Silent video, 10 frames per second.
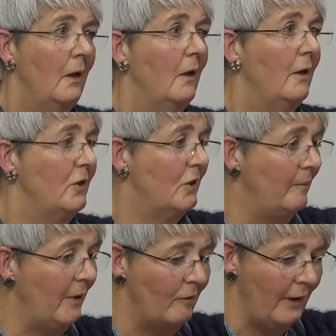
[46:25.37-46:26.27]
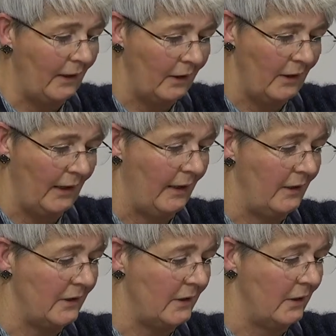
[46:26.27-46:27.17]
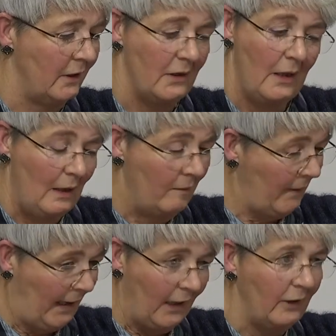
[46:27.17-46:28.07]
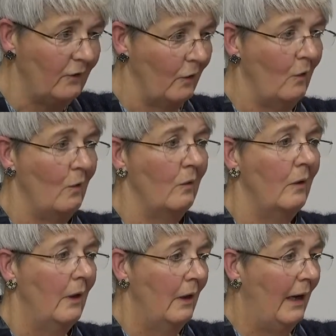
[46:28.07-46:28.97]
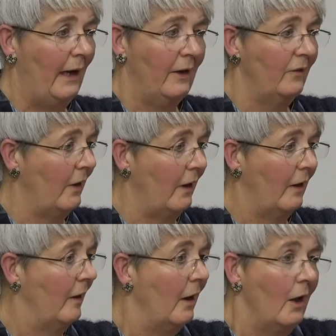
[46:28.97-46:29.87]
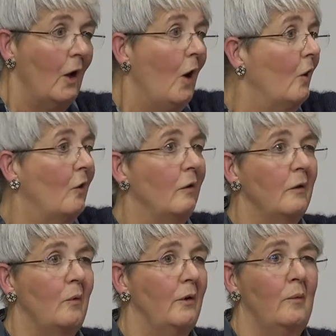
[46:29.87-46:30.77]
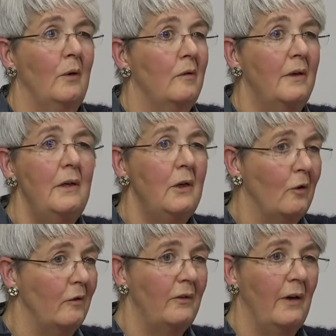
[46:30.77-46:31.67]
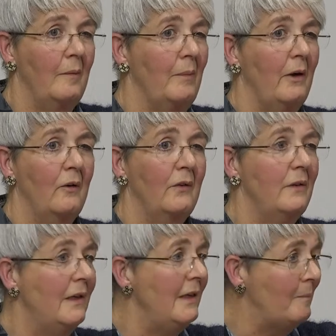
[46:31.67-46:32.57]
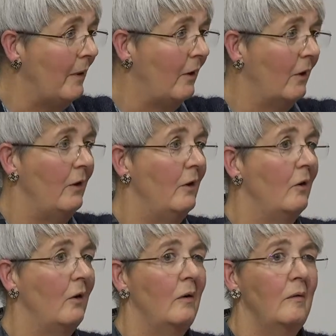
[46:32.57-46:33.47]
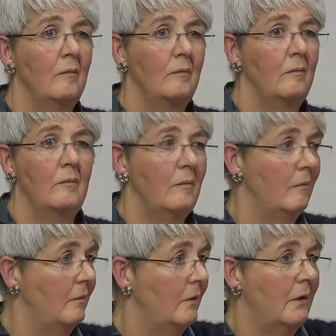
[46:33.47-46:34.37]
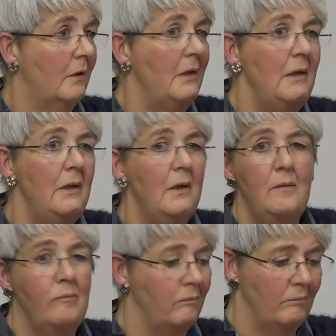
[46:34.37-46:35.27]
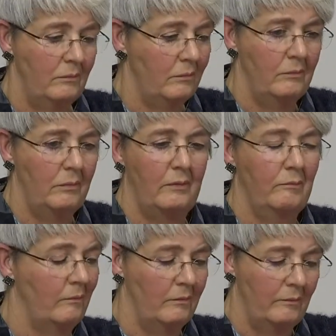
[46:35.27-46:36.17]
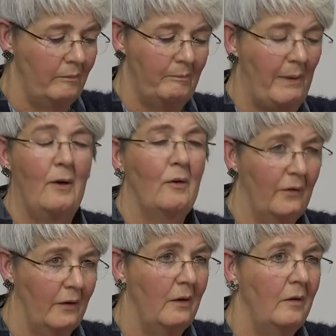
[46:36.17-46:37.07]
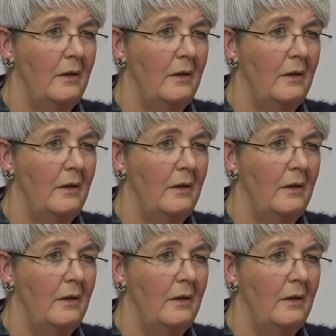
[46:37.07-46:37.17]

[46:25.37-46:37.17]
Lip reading: it should be recognised that Alice Hall has a, call it what you will, key contact person, key partner, key person,